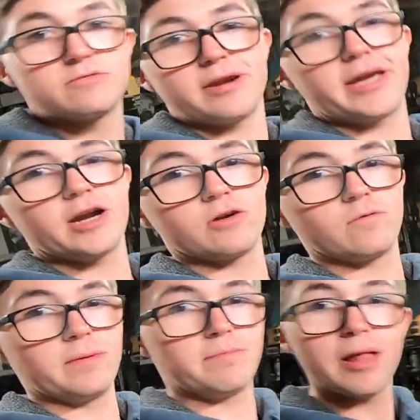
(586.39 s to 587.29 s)
right here
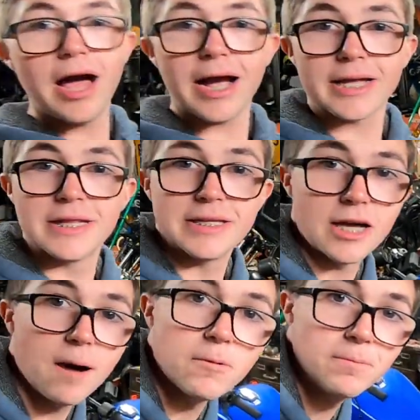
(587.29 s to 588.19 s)
will be black, and then the
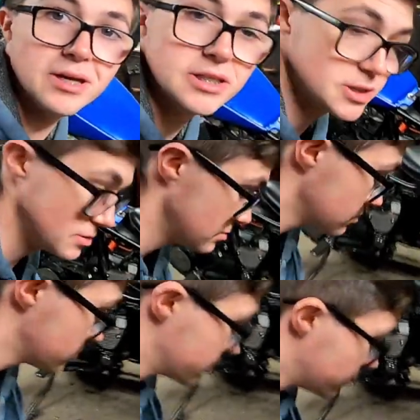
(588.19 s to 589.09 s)
upper piece
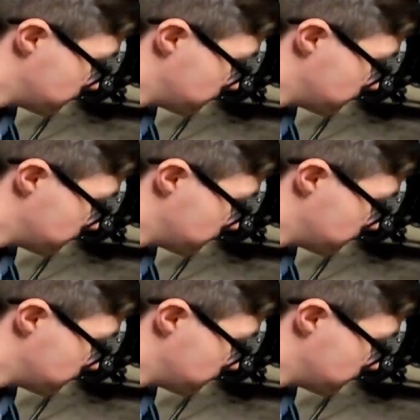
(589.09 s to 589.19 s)
will